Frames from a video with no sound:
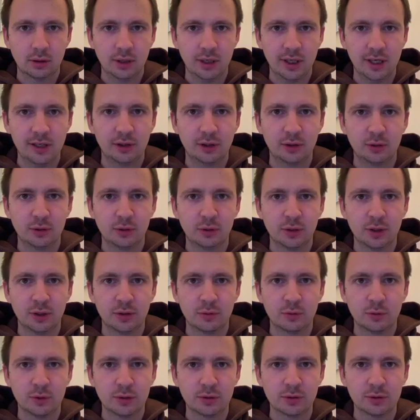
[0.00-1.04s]
Hello
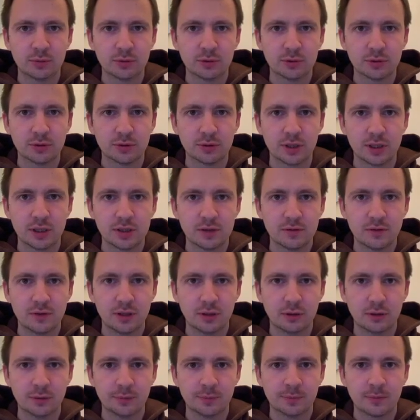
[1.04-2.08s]
and welcome to today's
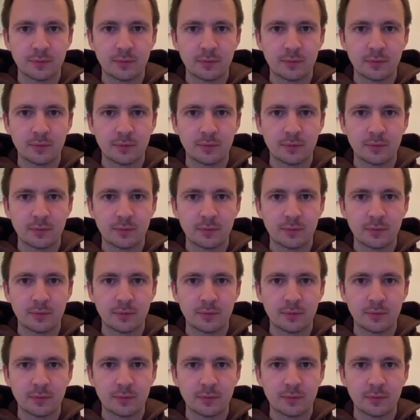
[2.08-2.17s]
video.